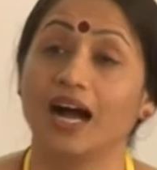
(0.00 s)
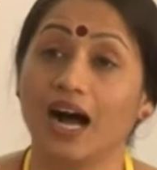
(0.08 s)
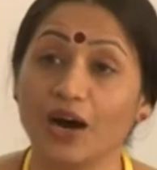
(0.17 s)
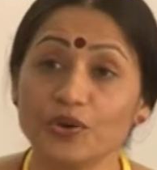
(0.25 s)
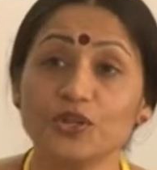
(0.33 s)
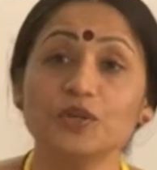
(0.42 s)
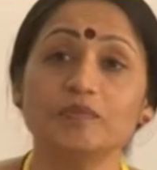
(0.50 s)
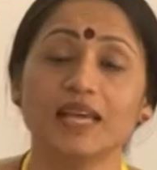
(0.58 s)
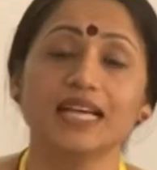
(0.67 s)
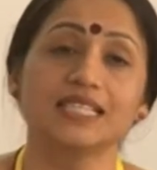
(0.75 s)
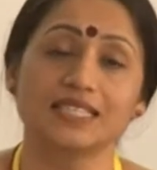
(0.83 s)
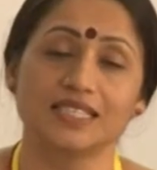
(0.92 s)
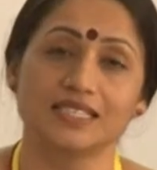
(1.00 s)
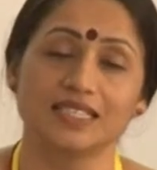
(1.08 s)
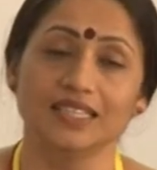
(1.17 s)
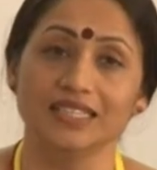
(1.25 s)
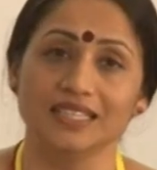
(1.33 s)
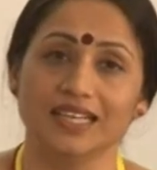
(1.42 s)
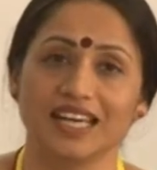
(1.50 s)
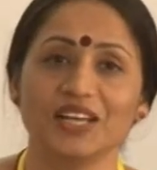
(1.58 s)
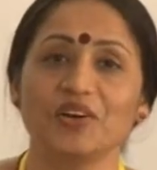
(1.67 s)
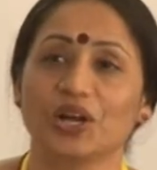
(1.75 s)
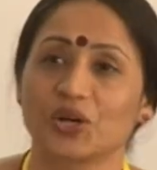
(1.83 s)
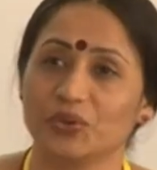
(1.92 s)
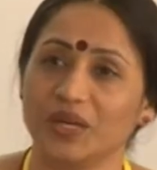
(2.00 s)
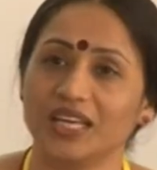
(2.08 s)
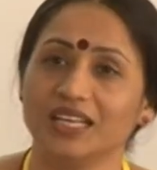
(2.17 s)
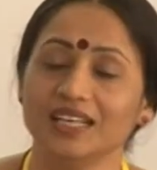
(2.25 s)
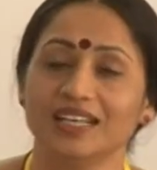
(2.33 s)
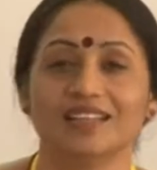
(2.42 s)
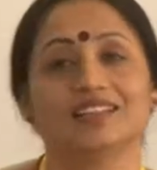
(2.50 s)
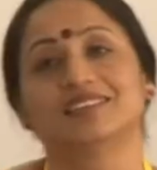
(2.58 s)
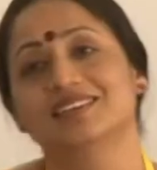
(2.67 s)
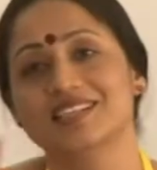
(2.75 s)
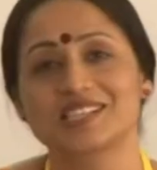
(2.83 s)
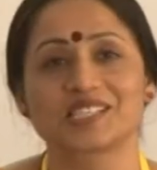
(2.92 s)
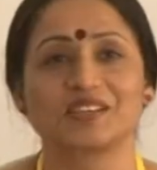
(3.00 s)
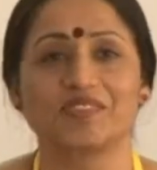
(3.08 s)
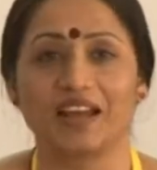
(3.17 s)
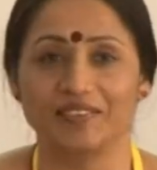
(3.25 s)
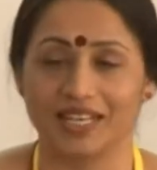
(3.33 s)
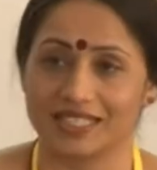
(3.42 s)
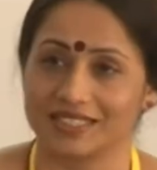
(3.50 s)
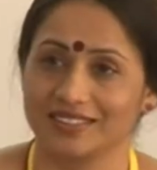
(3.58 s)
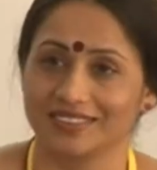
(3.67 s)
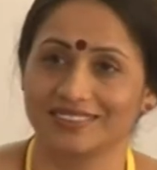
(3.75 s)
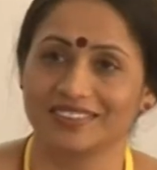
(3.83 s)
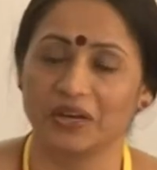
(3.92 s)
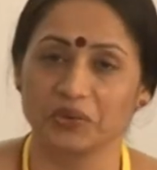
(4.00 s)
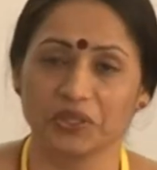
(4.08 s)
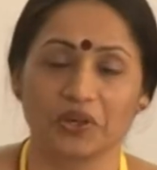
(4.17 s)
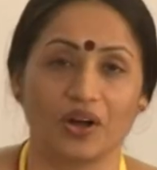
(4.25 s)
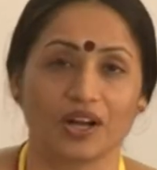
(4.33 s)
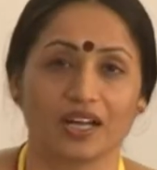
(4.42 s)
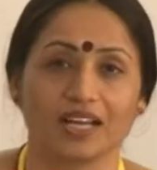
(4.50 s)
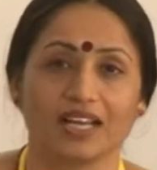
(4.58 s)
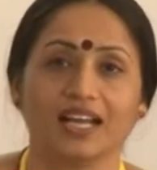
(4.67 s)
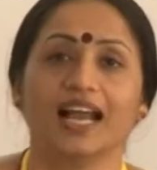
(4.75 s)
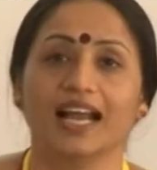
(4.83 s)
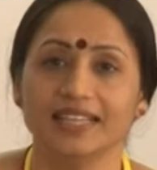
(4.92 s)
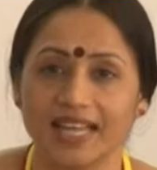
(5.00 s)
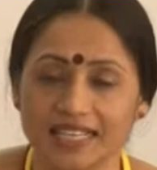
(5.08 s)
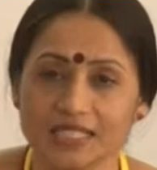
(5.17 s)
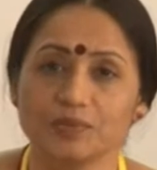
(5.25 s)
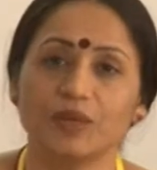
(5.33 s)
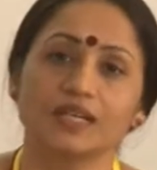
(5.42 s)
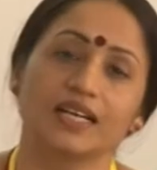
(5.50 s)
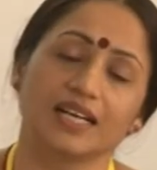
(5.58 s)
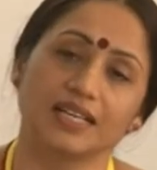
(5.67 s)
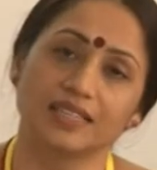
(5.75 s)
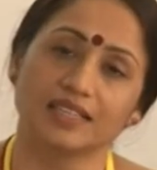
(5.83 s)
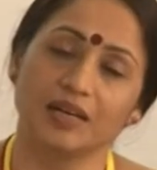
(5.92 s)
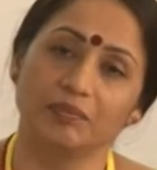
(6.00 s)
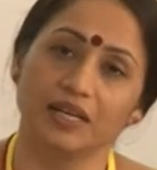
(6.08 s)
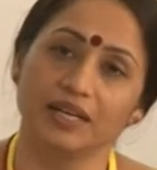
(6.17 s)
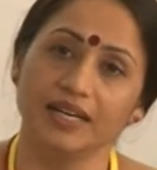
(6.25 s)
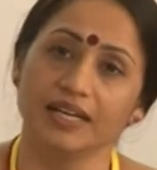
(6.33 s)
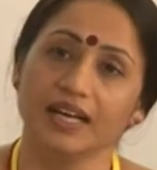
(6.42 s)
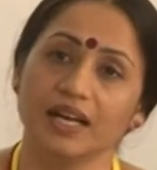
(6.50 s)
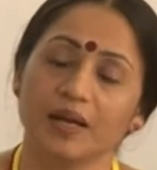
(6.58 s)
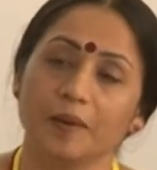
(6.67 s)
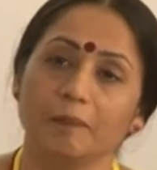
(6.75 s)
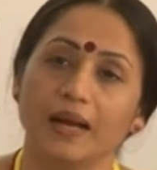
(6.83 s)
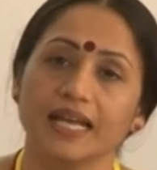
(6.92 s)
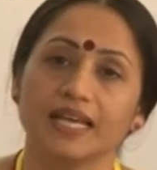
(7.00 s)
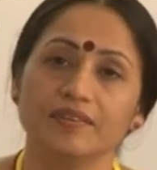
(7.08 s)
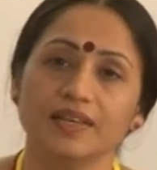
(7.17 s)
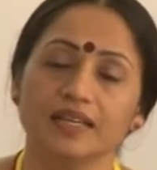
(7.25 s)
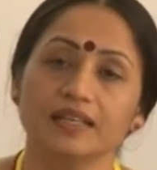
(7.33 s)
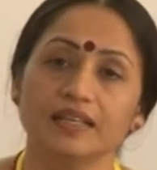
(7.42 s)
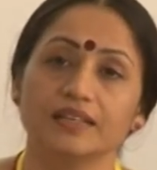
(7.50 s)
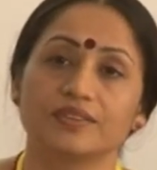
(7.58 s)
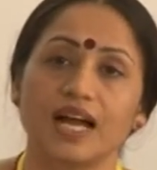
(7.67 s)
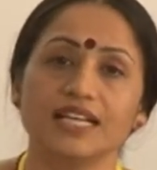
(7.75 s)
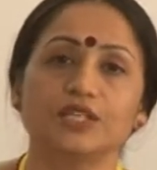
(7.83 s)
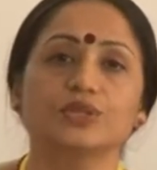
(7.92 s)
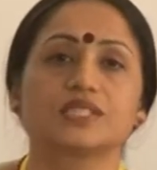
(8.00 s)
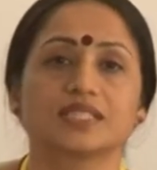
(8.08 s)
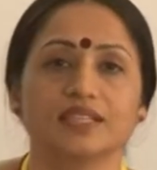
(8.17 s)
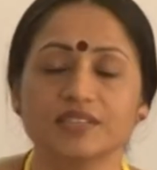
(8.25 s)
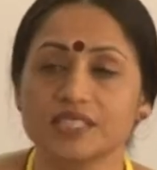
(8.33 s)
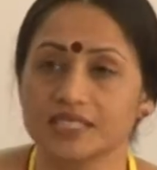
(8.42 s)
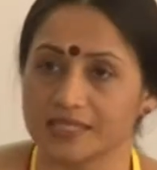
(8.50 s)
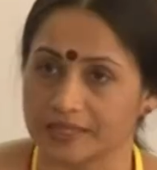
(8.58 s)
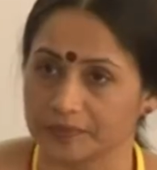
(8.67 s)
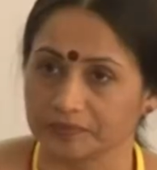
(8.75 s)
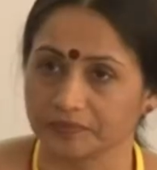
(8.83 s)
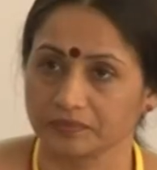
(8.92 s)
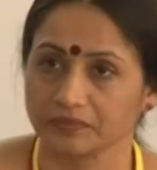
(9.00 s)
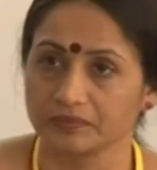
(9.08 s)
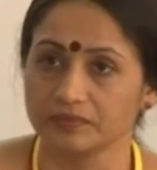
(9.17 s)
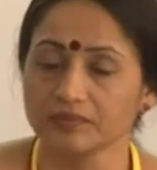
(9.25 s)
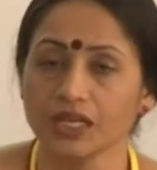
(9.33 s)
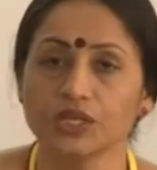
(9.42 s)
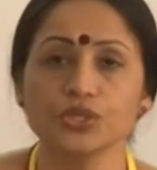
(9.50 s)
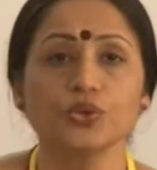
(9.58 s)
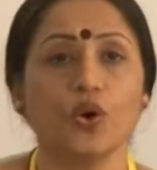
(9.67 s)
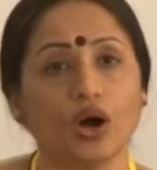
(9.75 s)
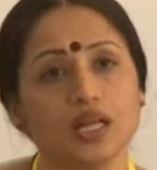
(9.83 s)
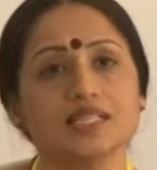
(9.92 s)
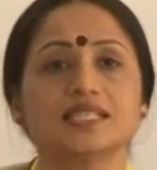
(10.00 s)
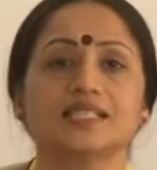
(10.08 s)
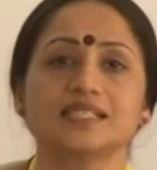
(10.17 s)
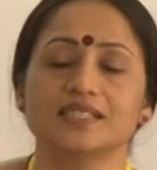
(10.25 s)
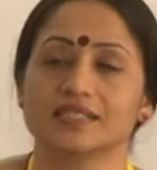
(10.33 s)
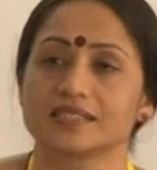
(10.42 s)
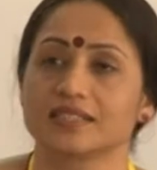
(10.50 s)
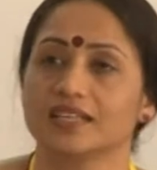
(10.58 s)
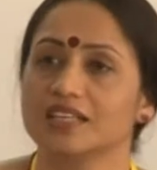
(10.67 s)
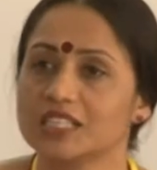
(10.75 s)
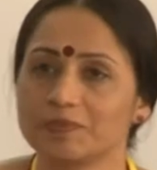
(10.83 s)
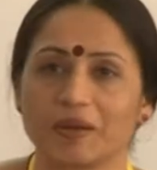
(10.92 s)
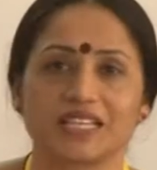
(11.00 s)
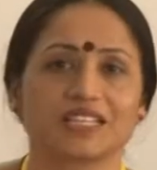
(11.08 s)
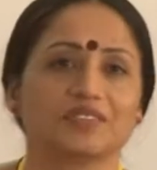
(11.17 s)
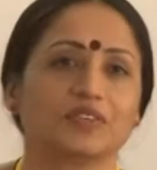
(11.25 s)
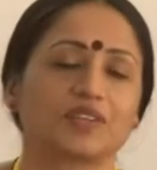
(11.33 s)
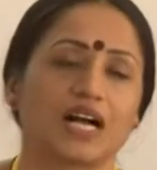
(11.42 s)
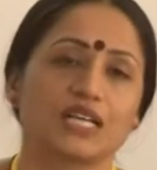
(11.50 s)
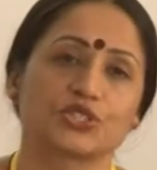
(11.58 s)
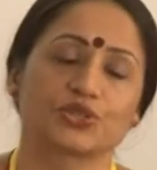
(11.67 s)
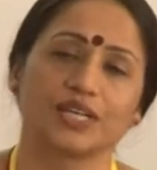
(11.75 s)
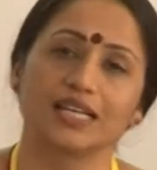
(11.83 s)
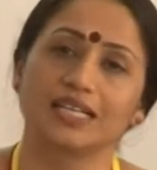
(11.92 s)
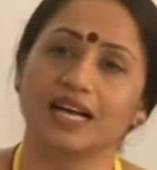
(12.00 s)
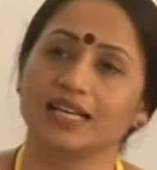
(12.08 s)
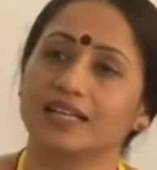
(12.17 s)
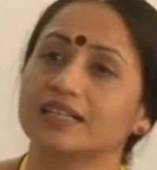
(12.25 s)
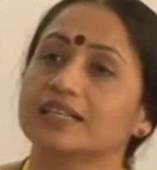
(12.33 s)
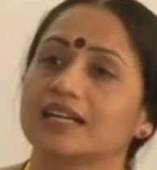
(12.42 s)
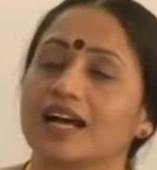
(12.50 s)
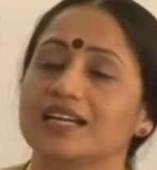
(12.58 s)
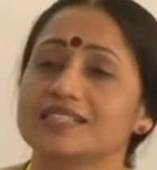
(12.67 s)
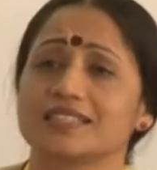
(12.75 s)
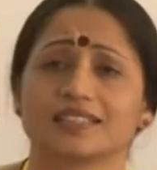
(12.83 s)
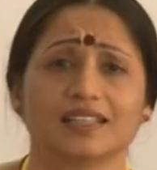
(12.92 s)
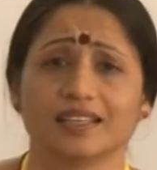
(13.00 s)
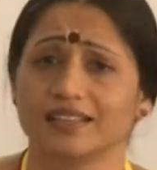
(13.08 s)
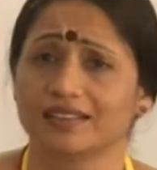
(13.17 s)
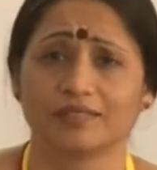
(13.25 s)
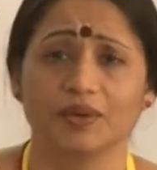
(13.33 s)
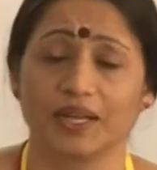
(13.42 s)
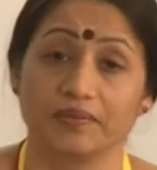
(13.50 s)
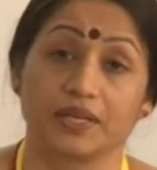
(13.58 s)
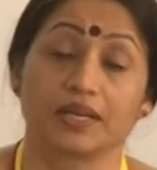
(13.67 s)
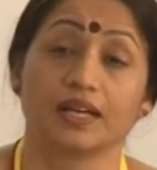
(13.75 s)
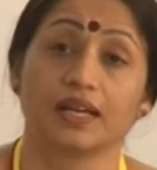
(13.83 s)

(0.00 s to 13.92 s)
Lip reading: How do you make a citizen king or queen 365 days, round the clock? And that is what Karnataka government did by giving right to services to all citizens, irrespective of caste, creed, color, class, whatever.